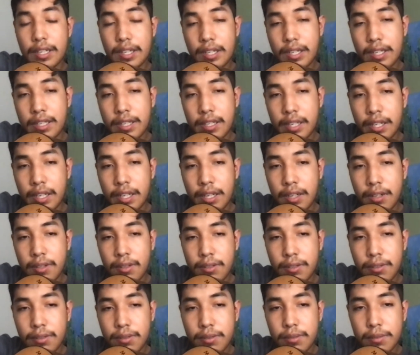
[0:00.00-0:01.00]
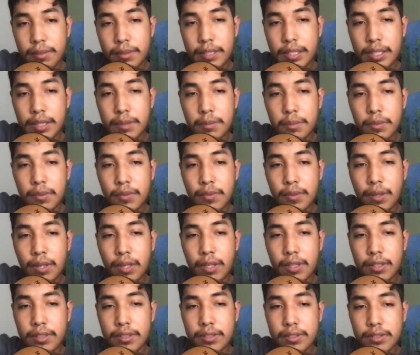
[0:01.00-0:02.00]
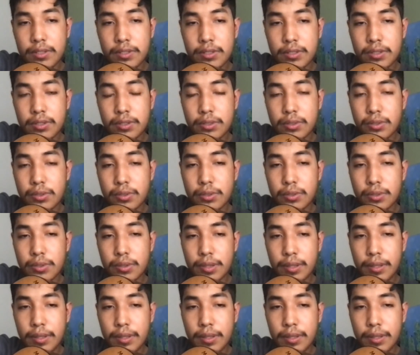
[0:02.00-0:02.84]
And now we're gonna move on to